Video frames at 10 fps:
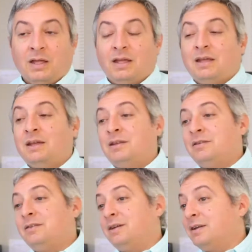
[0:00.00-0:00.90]

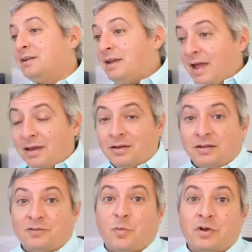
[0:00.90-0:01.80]
And again,
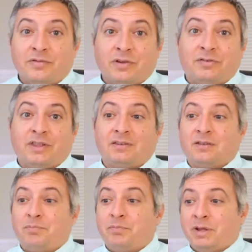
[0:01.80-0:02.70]
it's one of those things
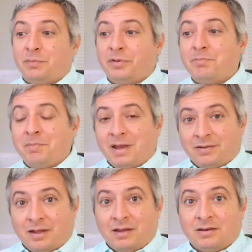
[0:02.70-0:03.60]
that people that
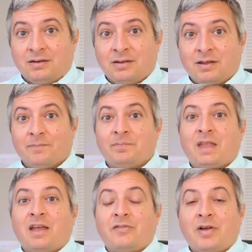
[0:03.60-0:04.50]
meditate
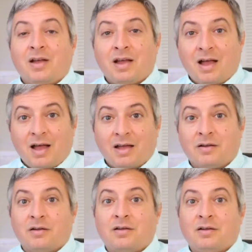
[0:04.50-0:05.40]
have
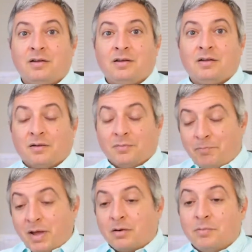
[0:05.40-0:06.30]
higher or
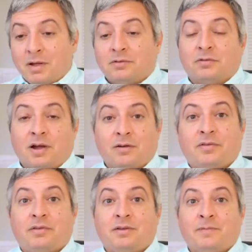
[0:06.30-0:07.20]
better mental
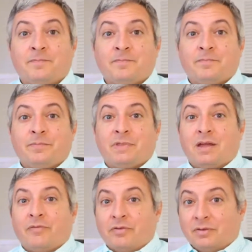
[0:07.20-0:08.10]
health. They
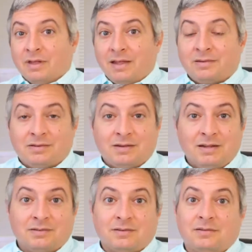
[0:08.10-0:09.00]
have less
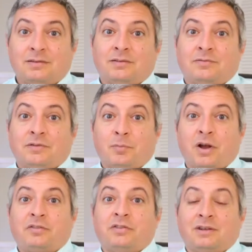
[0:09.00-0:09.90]
instances of
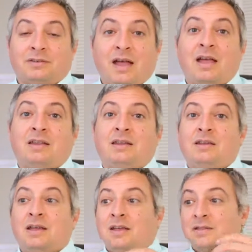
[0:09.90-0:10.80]
depression,
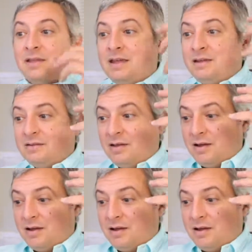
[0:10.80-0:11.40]
anxiety. They,